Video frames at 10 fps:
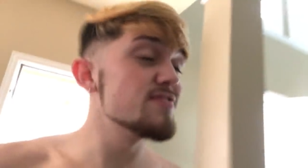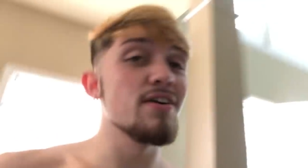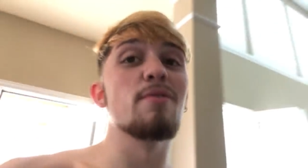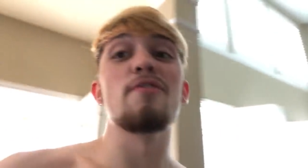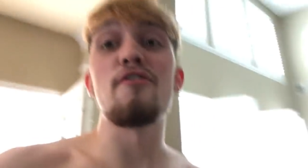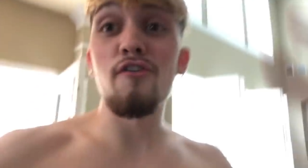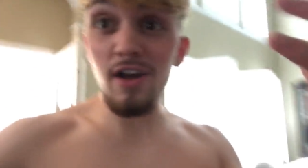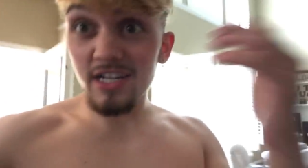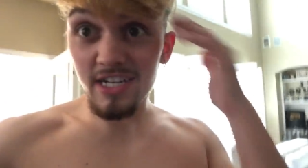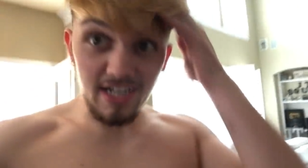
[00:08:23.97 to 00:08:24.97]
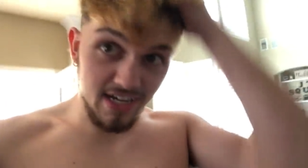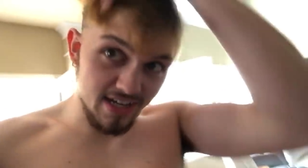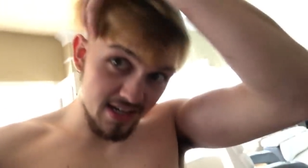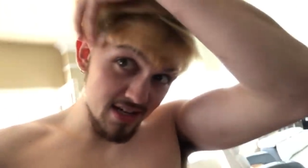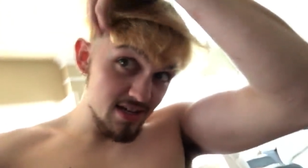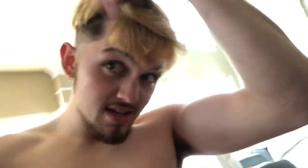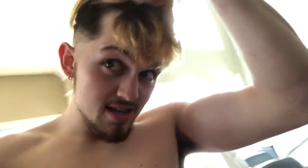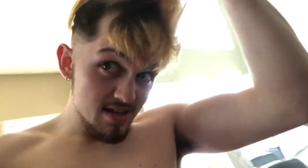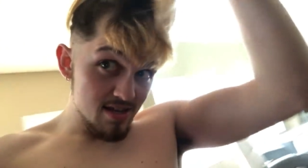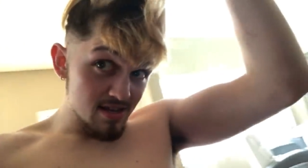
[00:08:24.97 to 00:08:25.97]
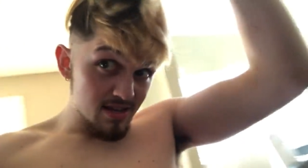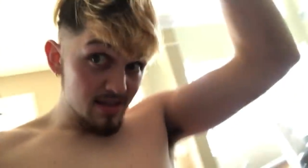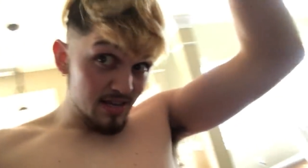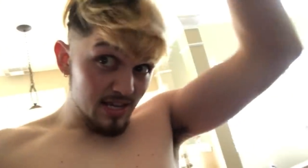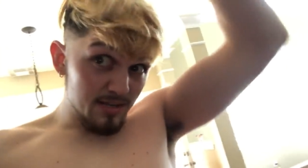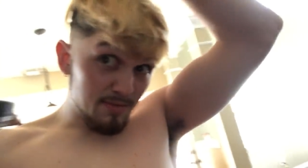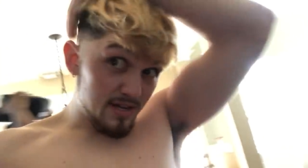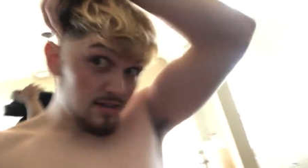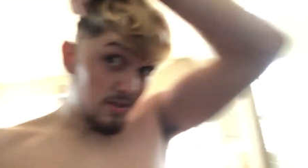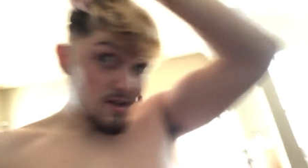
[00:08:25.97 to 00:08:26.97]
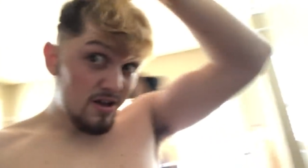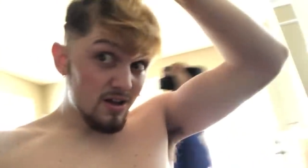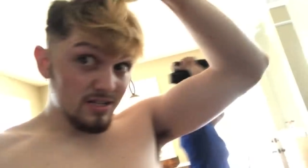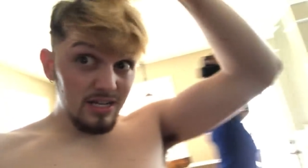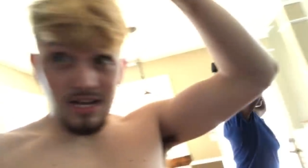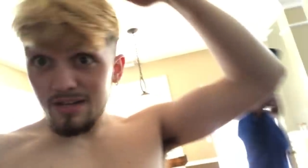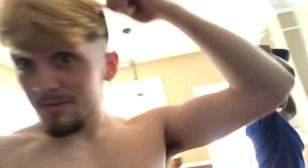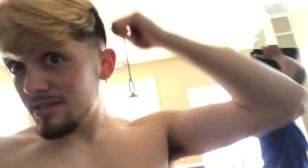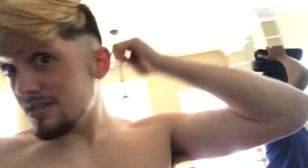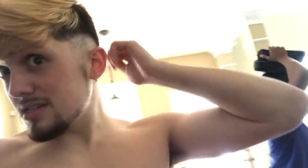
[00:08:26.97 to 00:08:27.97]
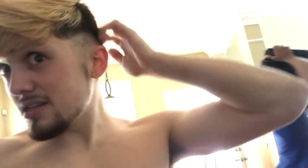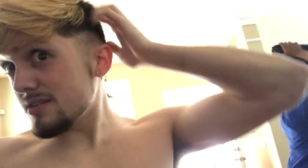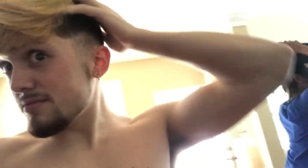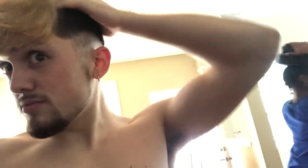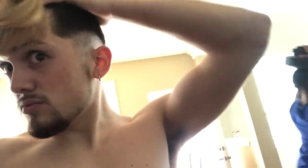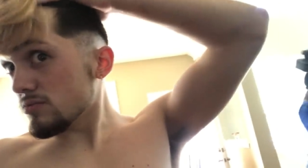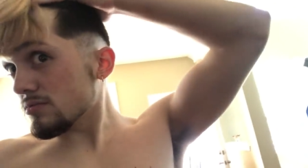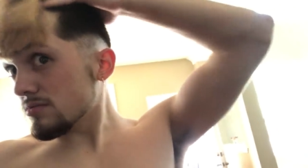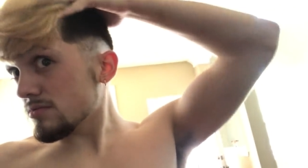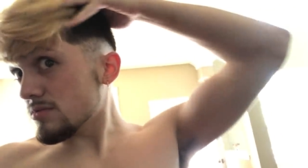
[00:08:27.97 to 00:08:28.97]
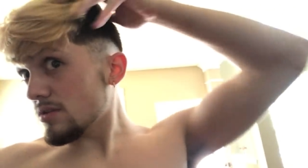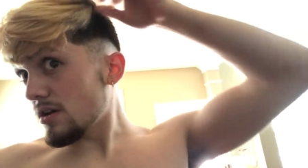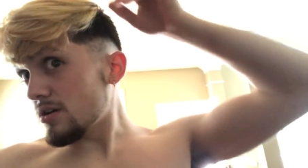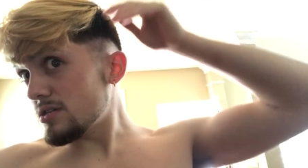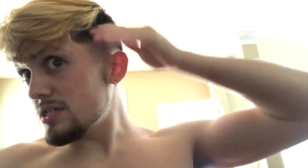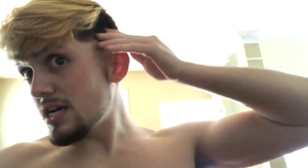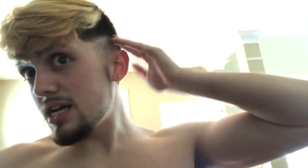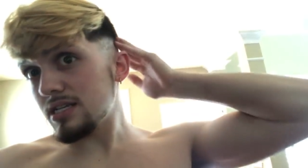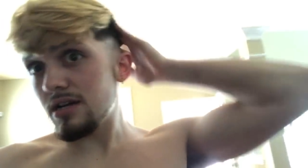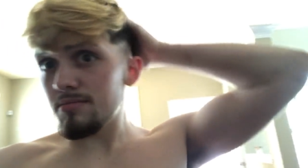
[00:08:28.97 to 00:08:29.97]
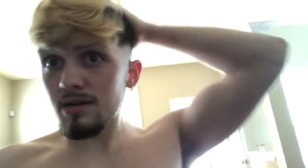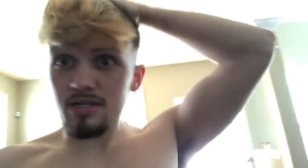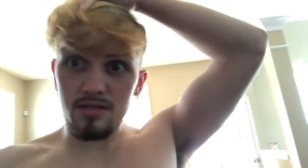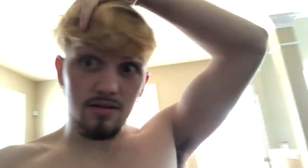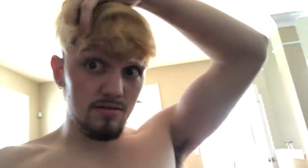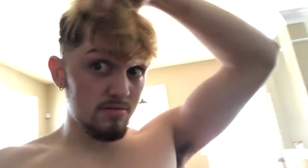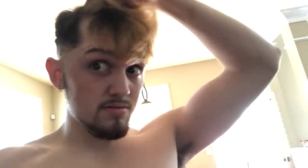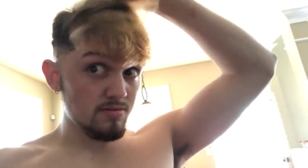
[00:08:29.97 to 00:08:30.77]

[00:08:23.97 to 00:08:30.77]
It feel refreshing. It's been a long time since OG Jazz cut my stuff.